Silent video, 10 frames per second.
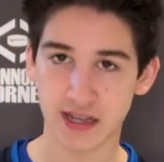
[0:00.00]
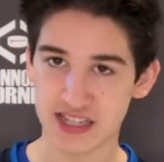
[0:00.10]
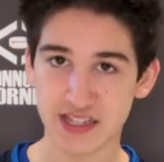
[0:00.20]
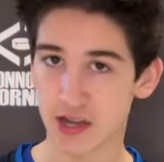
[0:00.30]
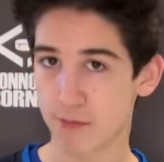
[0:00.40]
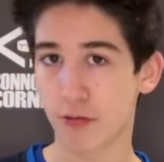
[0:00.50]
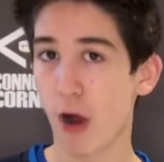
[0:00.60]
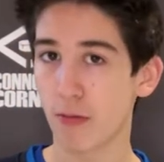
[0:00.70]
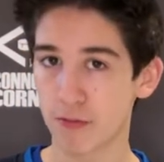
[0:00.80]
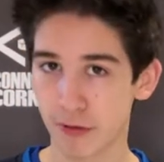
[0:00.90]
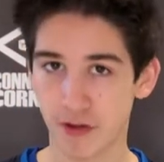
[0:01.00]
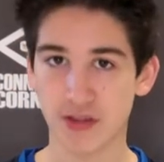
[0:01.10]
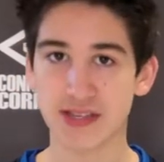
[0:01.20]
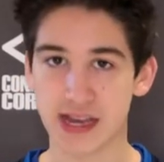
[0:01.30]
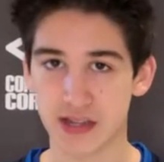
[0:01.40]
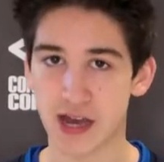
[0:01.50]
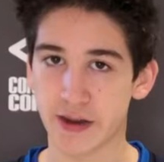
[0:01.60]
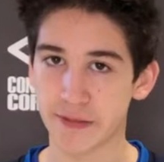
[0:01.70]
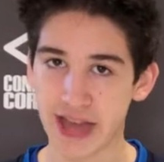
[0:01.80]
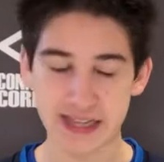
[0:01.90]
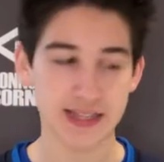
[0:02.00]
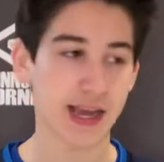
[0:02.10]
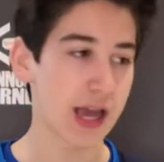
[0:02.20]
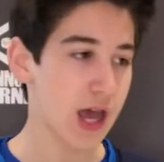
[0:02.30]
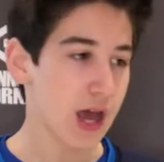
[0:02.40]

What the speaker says: he's going to probably play on the second line, I'm guessing,